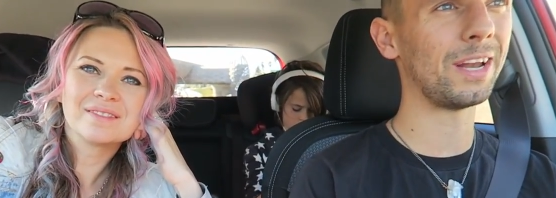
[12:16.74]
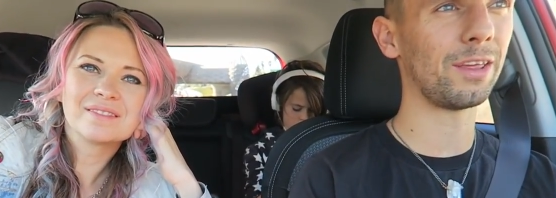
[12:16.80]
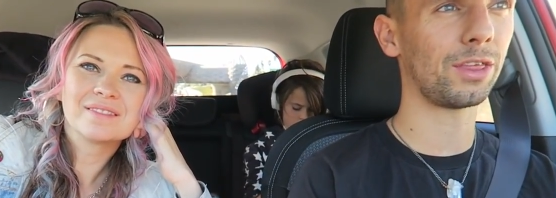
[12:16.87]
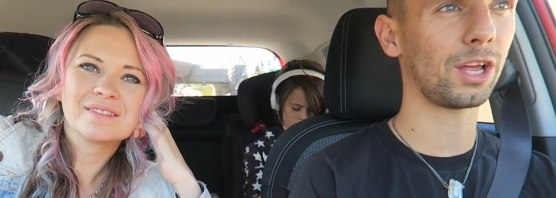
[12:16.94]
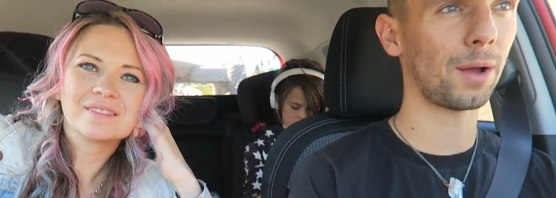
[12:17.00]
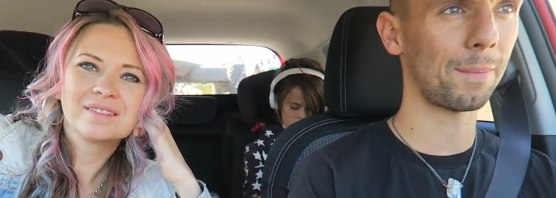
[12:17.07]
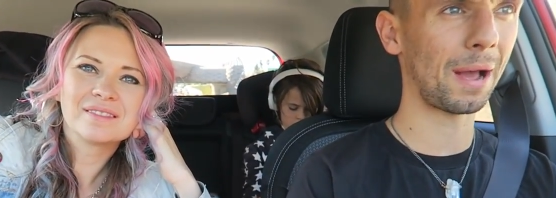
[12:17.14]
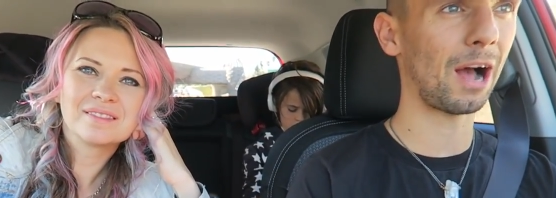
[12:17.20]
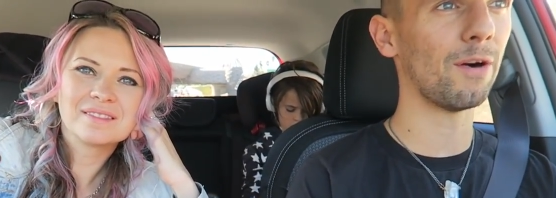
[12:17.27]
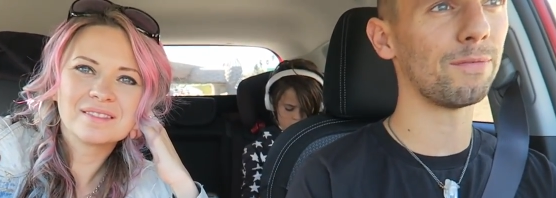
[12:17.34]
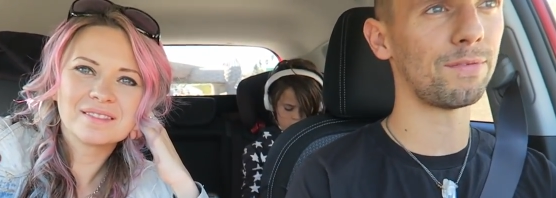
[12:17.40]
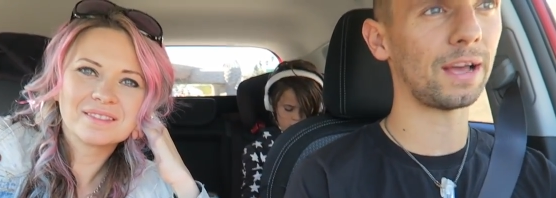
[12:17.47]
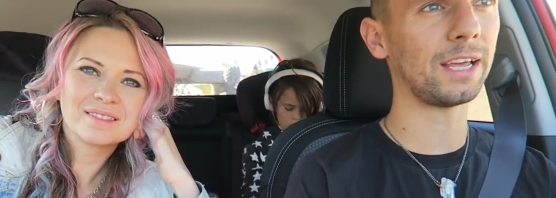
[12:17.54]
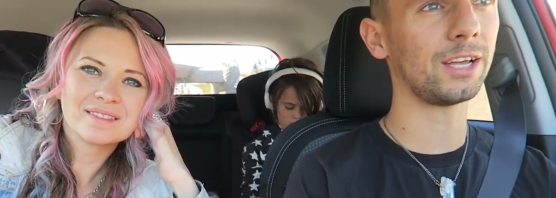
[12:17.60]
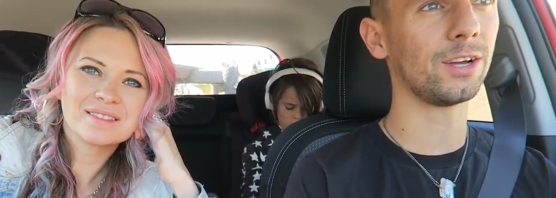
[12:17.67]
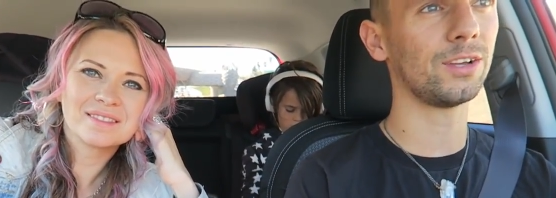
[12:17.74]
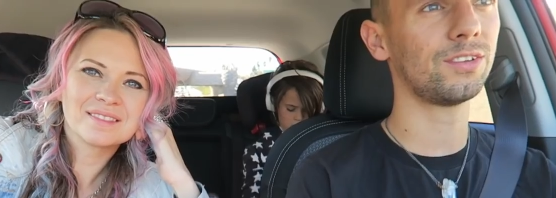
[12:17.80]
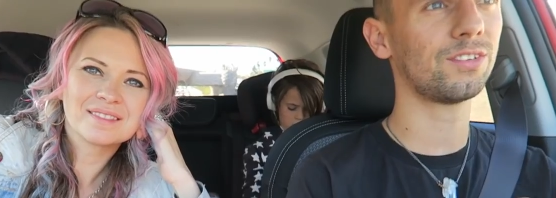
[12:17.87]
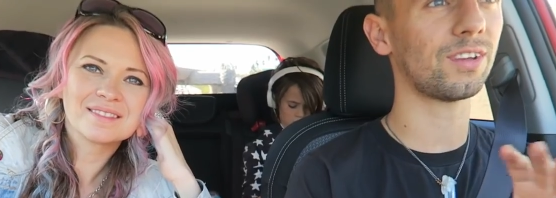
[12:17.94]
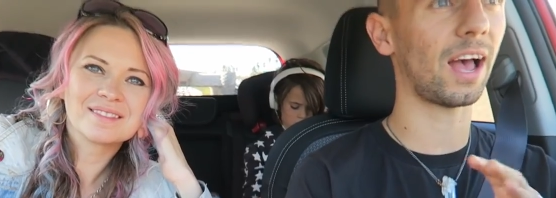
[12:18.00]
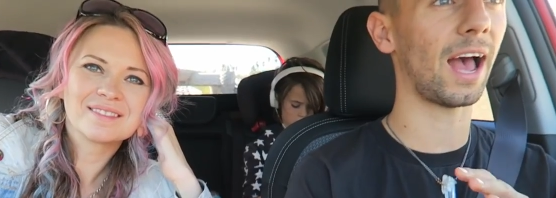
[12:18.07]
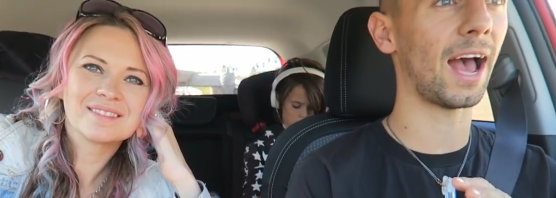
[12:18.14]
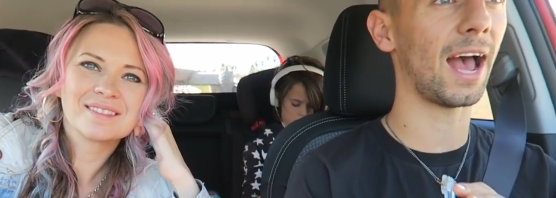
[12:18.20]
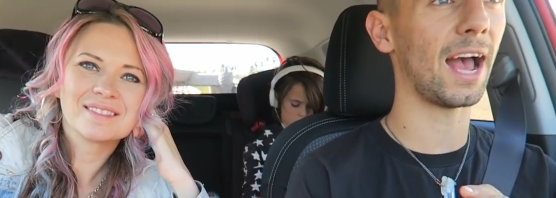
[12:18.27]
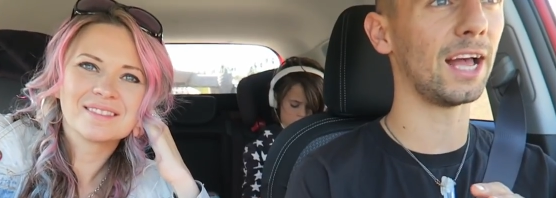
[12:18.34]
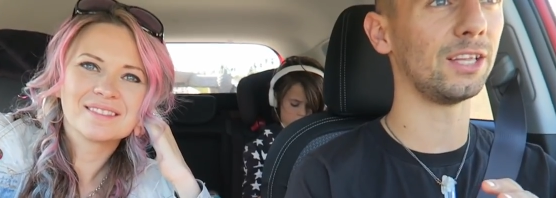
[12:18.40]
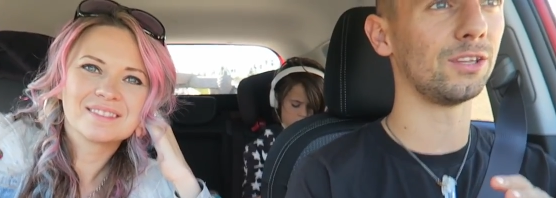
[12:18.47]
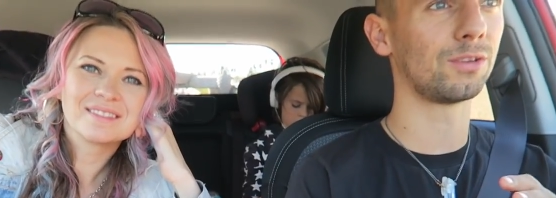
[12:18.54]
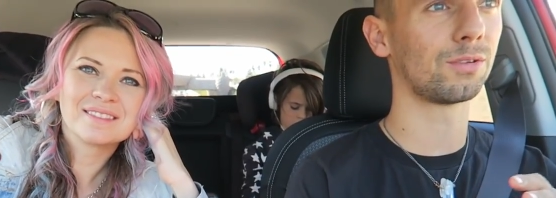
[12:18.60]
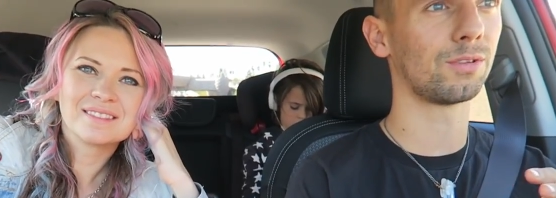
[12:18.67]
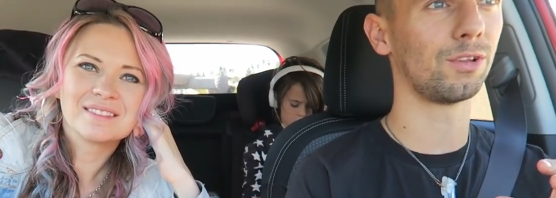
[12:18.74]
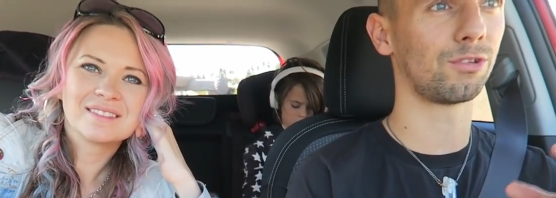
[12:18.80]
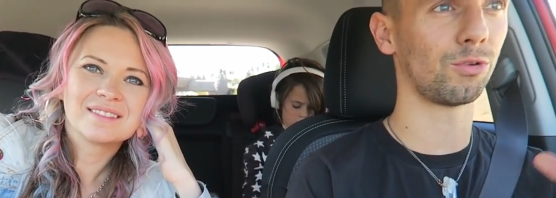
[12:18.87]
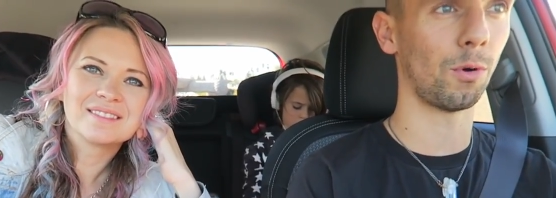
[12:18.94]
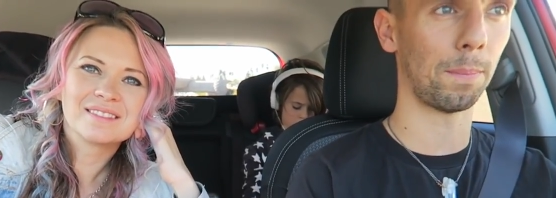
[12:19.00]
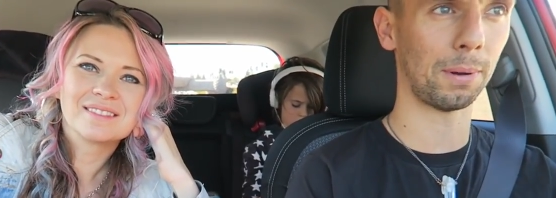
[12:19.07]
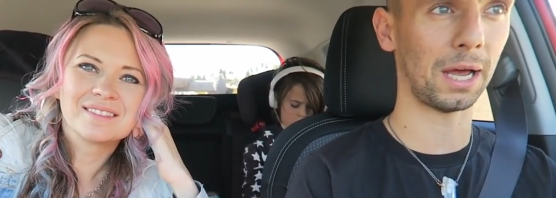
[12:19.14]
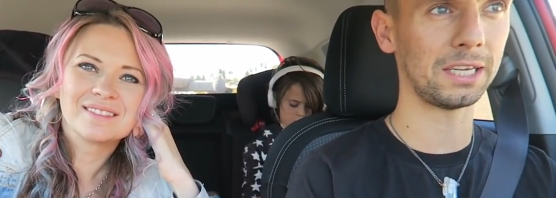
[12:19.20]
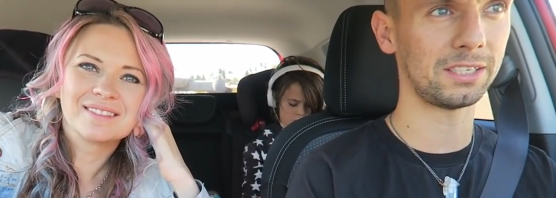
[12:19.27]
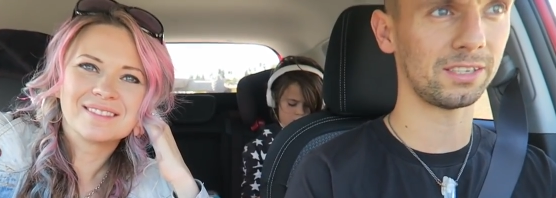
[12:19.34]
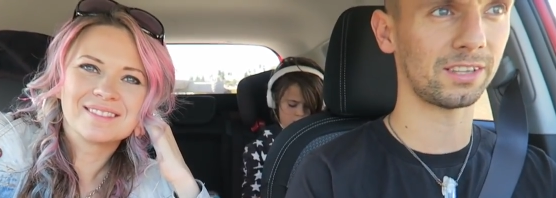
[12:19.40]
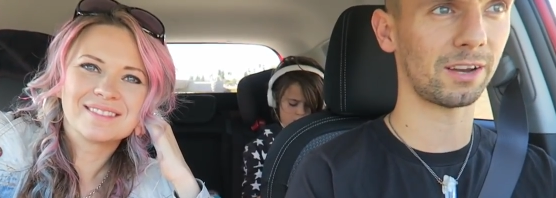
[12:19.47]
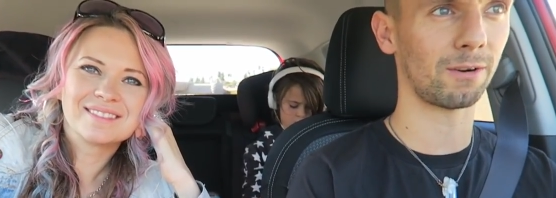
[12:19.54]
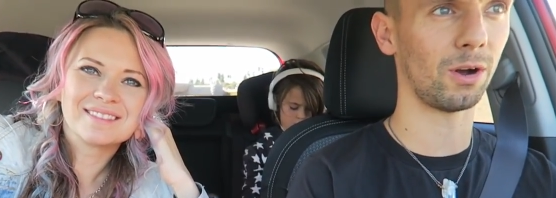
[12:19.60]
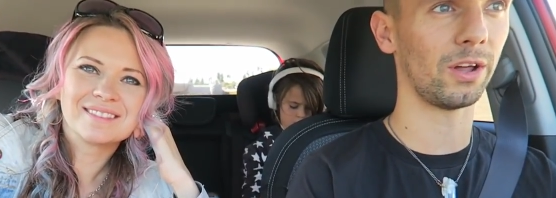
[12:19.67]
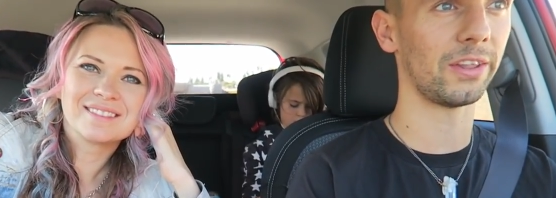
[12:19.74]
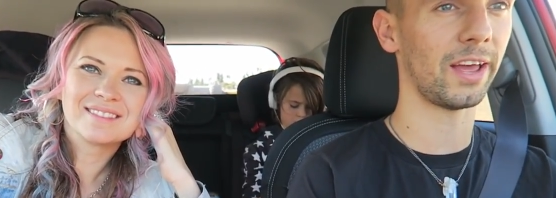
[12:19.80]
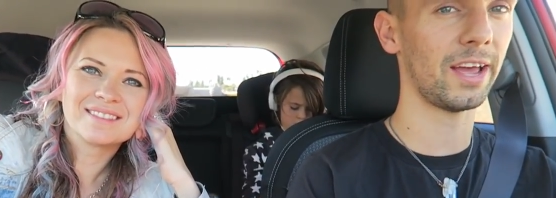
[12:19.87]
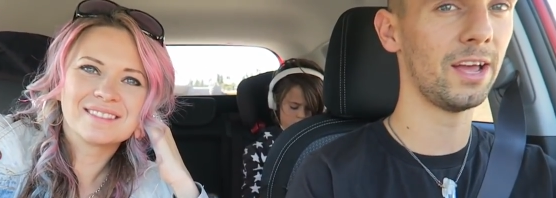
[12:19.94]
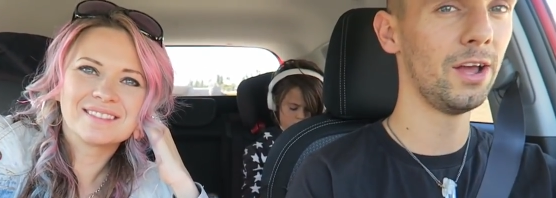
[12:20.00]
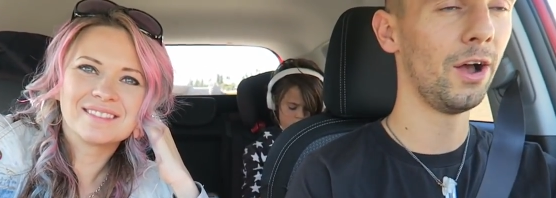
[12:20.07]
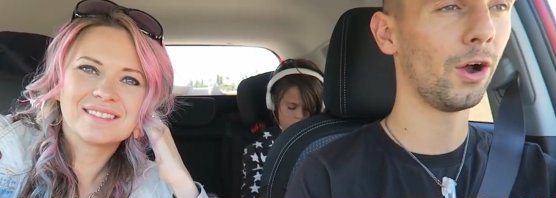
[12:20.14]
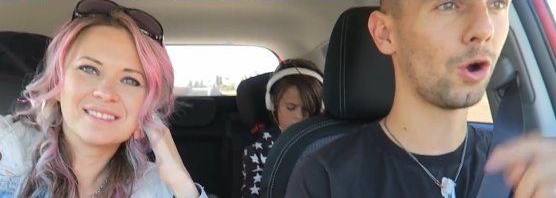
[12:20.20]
Speaker 1: anything about Vegas and the sort of places there are there,